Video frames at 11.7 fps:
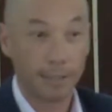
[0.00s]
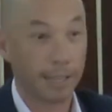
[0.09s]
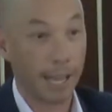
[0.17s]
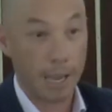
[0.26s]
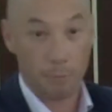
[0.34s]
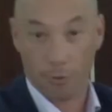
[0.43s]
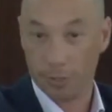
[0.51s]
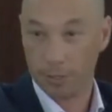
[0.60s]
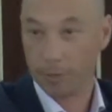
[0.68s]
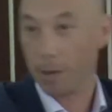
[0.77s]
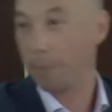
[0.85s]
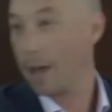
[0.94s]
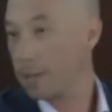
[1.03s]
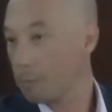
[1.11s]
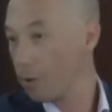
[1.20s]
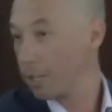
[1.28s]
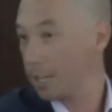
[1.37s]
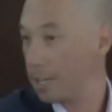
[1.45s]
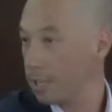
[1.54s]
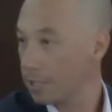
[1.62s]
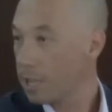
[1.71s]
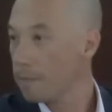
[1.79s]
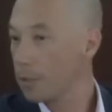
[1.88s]
the laborers. I'm going to pay the
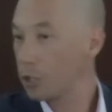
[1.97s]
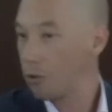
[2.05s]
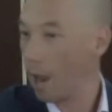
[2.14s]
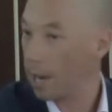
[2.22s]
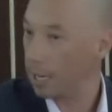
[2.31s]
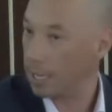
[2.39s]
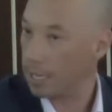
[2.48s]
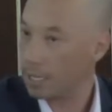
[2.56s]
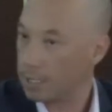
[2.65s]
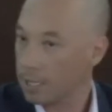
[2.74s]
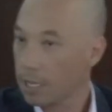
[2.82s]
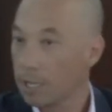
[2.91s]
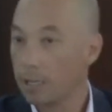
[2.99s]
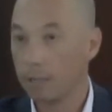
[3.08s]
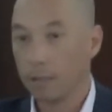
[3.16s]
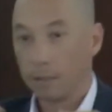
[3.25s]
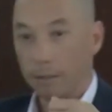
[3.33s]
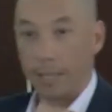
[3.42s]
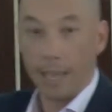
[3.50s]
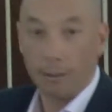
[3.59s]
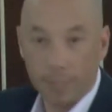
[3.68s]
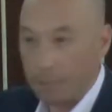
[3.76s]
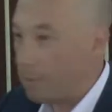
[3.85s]
brickies, the tradies, the
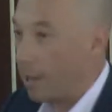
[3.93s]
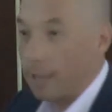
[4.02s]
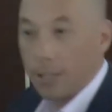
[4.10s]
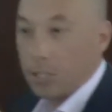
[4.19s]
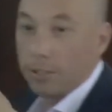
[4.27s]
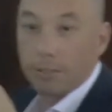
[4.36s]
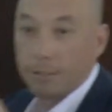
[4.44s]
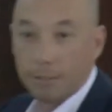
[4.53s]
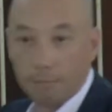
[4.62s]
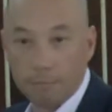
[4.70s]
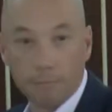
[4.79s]
candlestick makers,